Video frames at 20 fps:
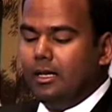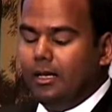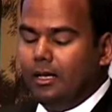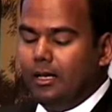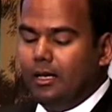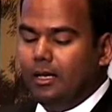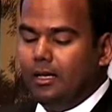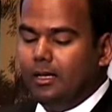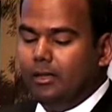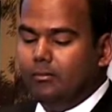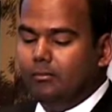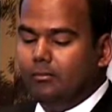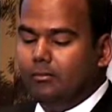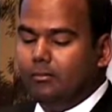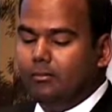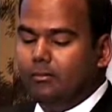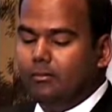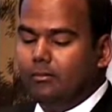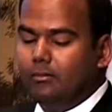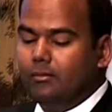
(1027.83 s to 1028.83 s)

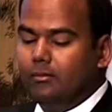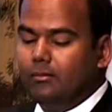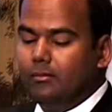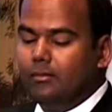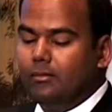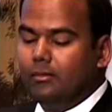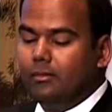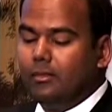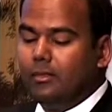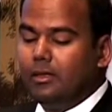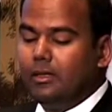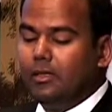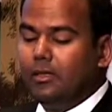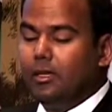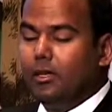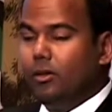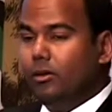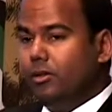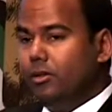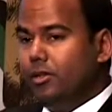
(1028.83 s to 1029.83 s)
Um, the
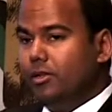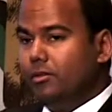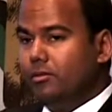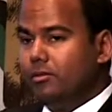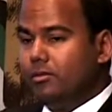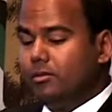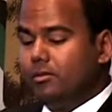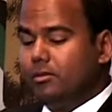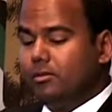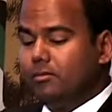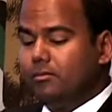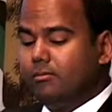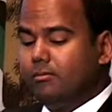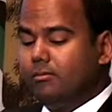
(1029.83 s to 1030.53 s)
good news